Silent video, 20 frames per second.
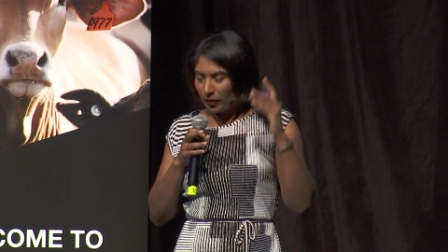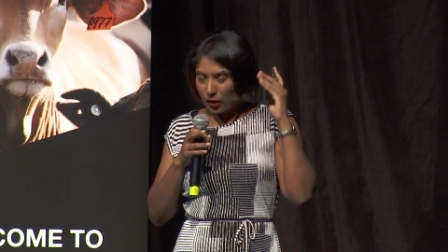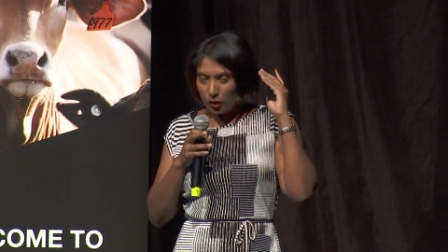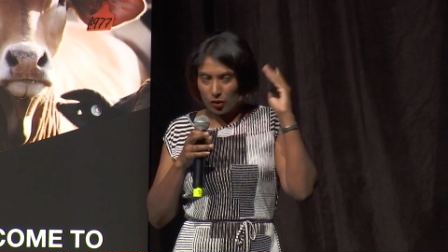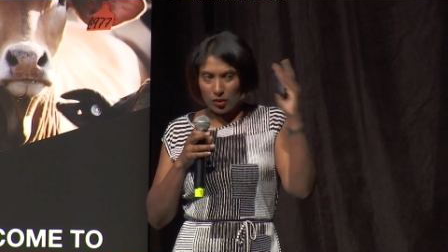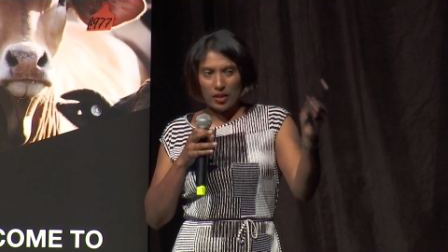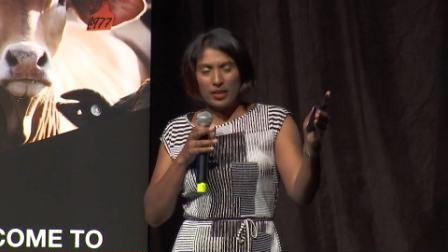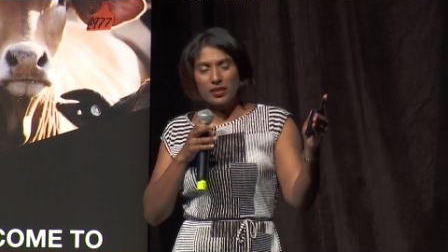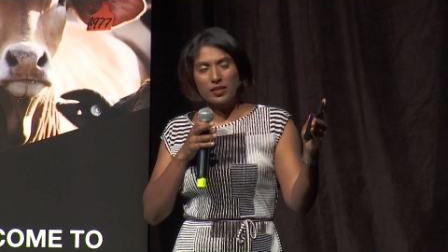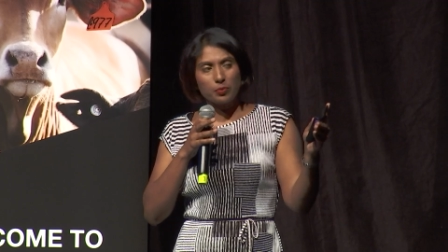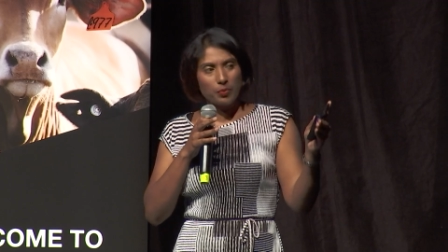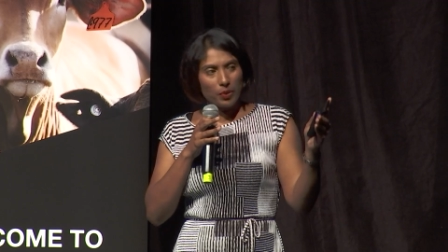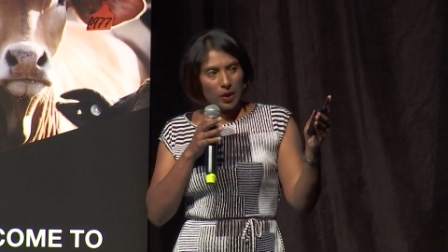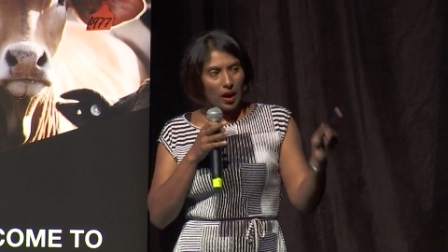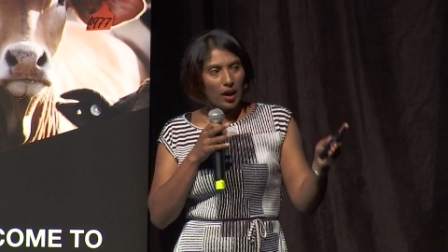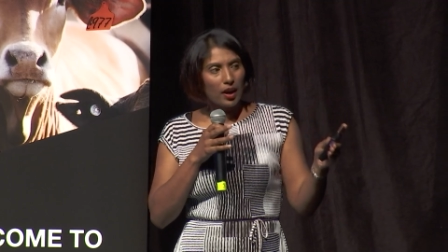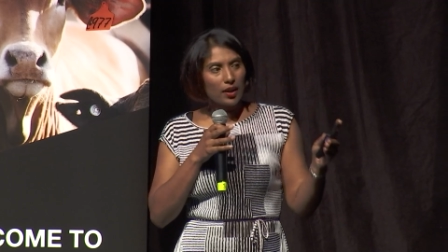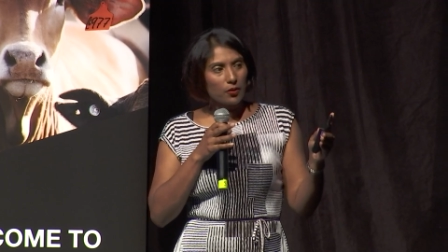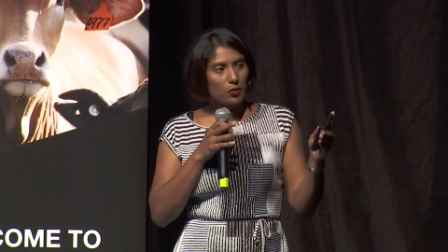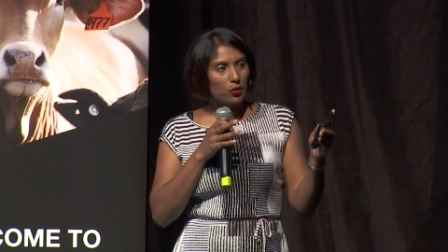you guys are
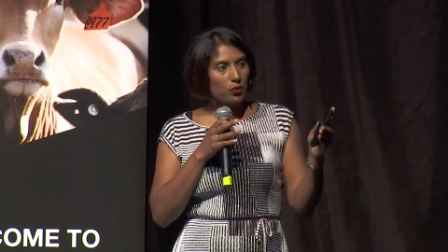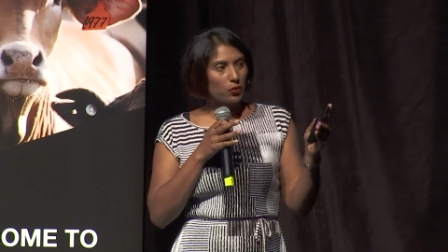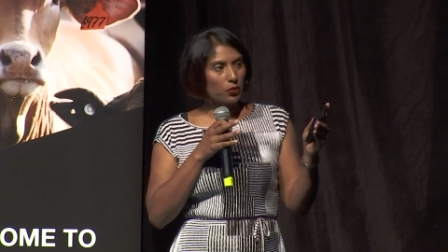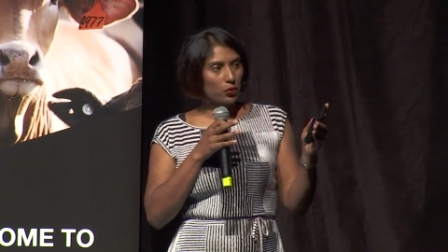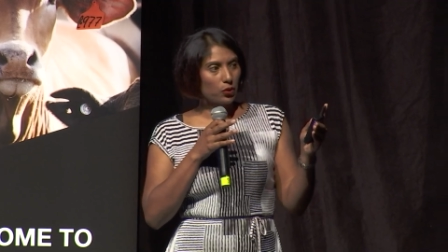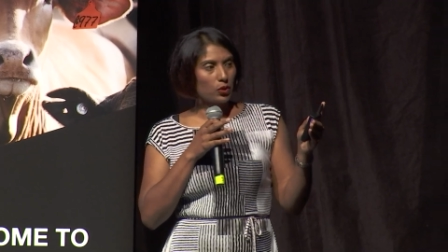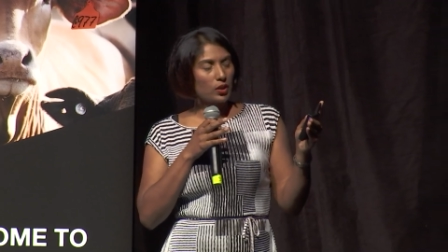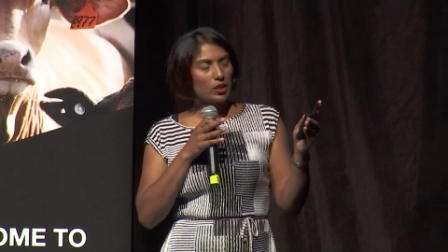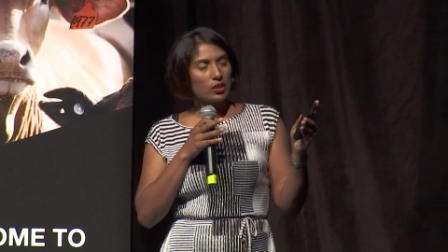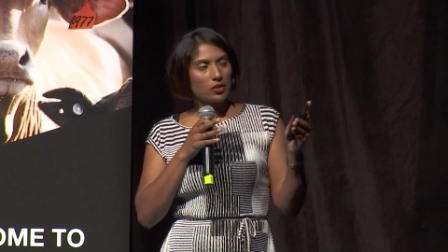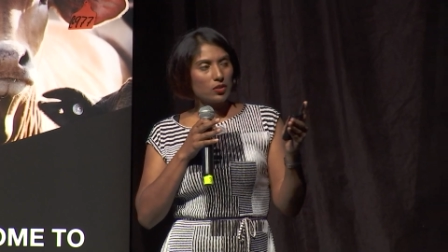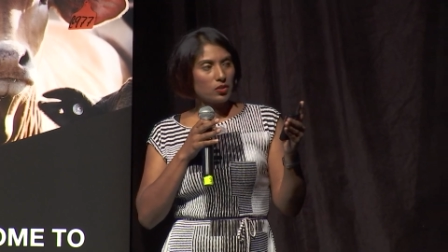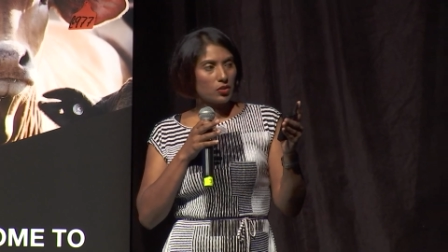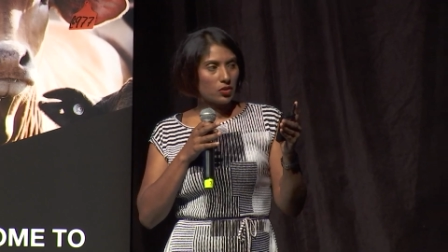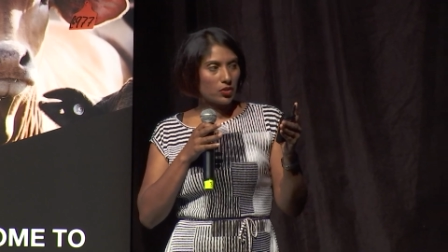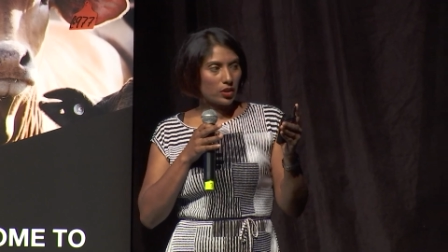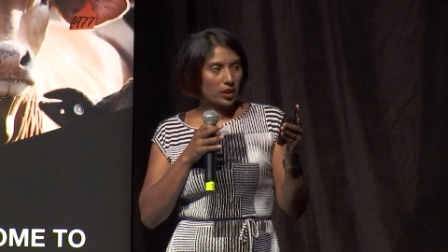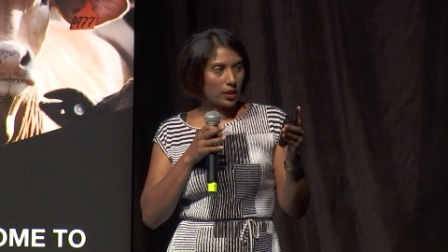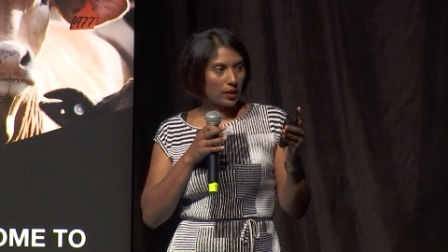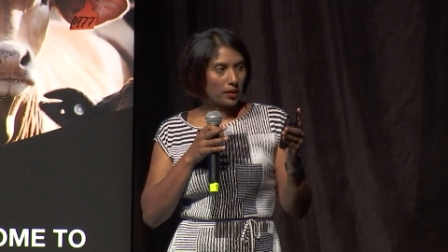part of the food
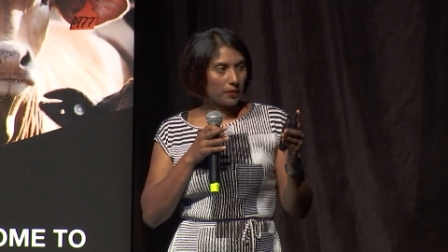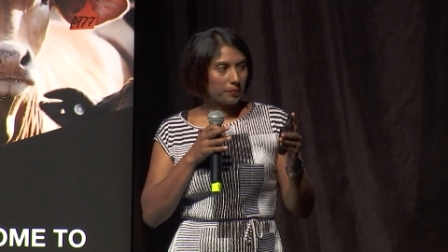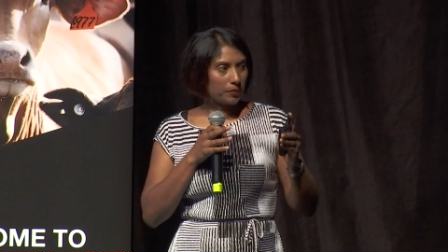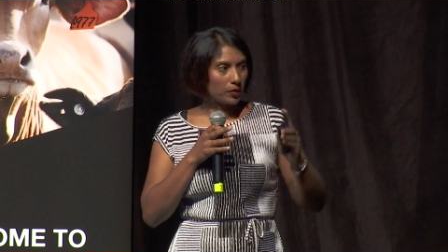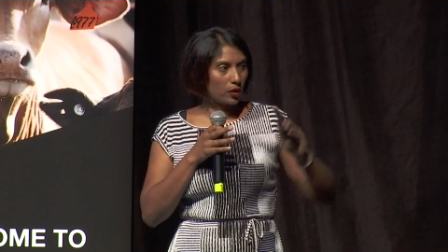industry.